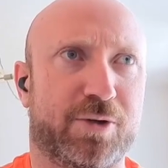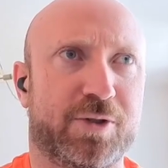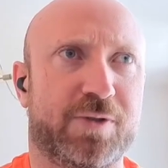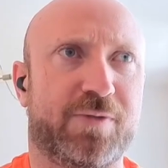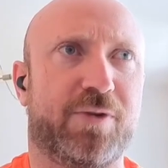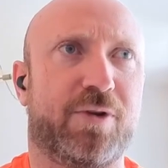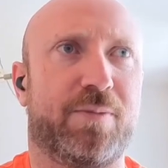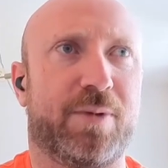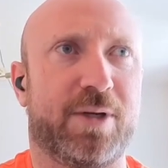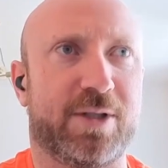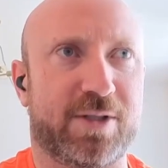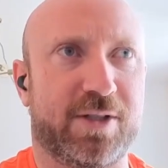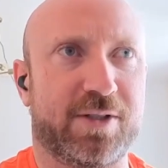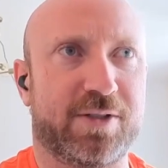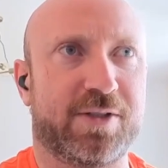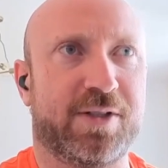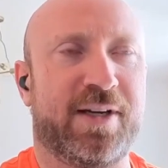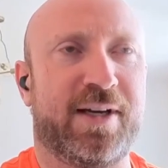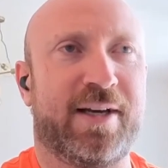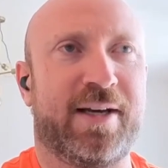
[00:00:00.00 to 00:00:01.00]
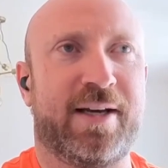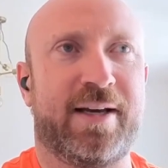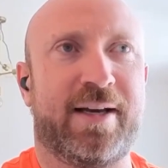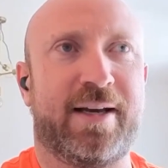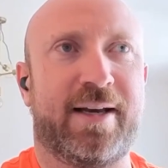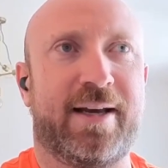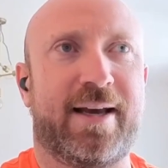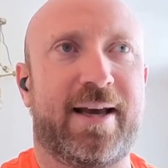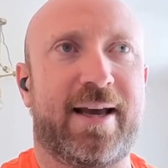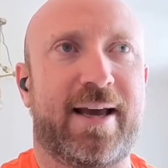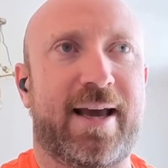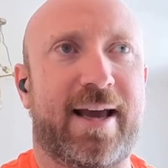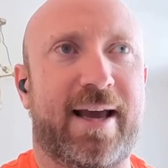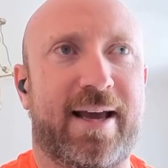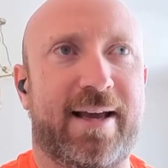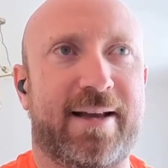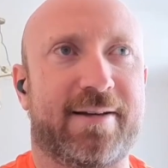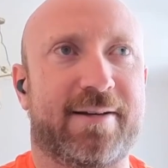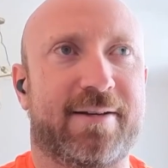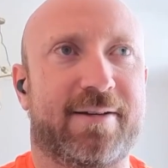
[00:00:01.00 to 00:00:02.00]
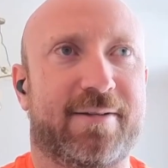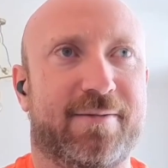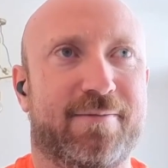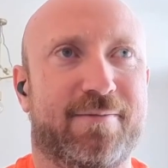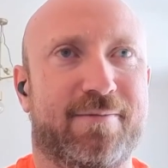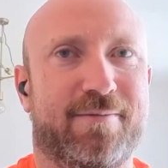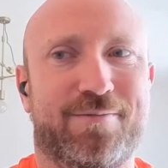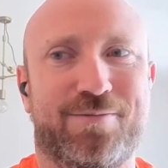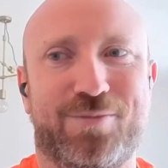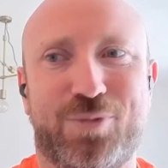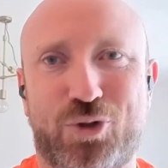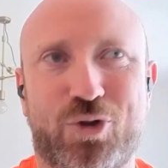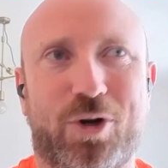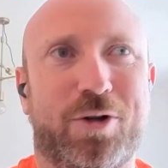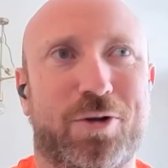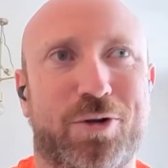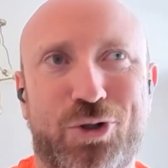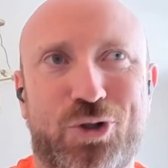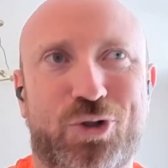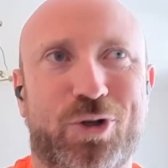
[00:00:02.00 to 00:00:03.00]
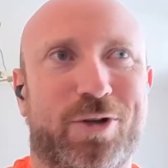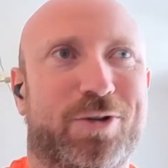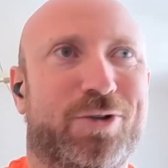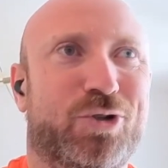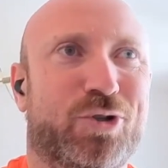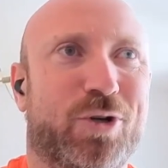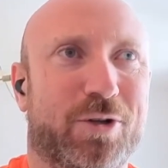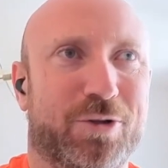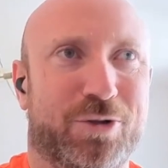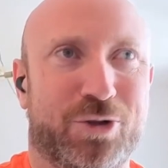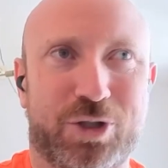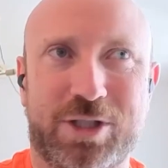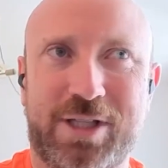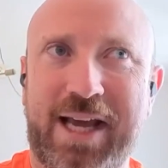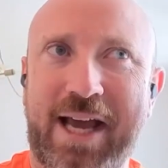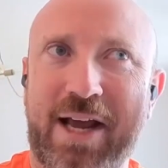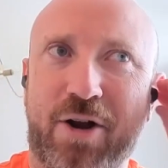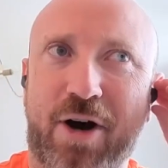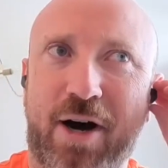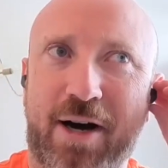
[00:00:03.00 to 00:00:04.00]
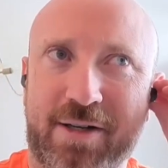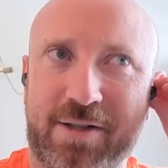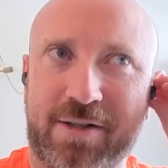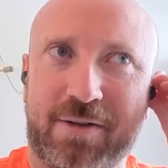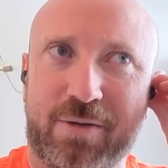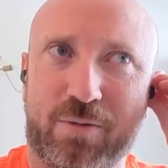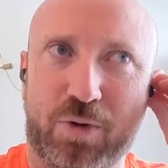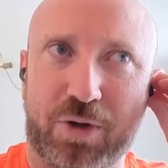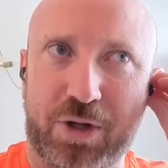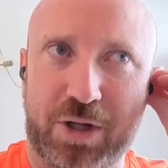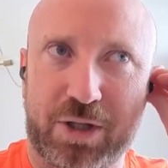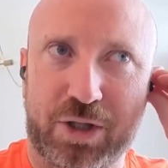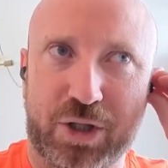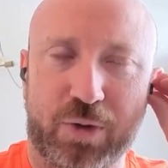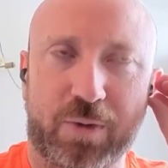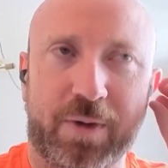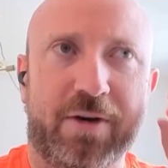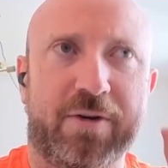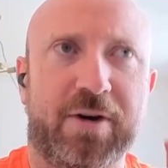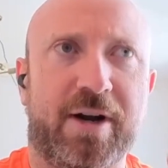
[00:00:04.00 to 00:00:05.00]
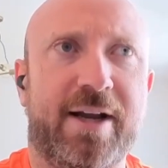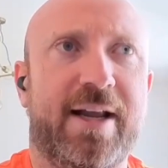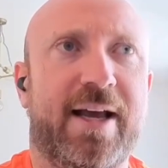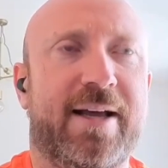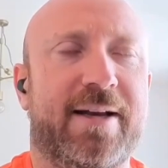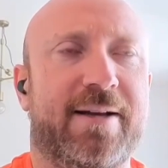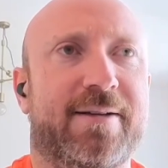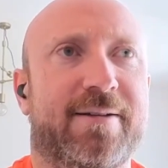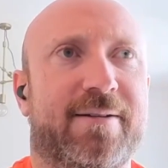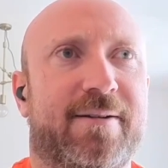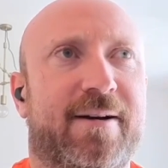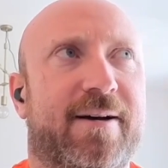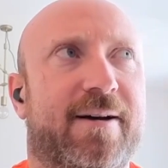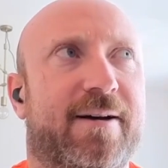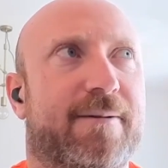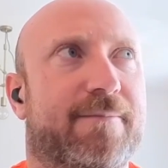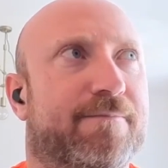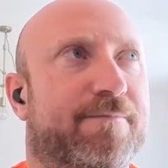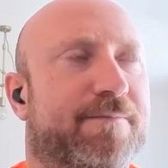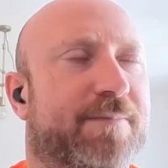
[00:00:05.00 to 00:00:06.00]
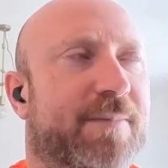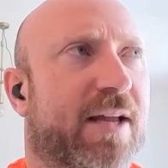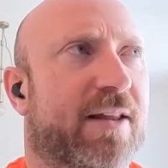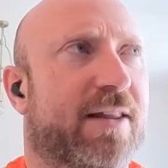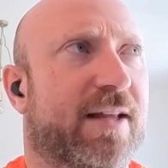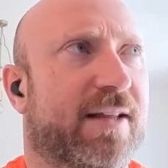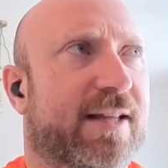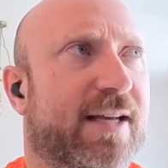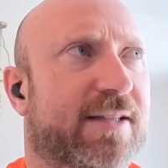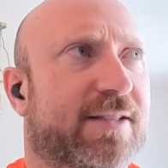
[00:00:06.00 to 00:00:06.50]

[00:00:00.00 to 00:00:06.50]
for their business, and struggle and just cannot really do it, right? And I think that's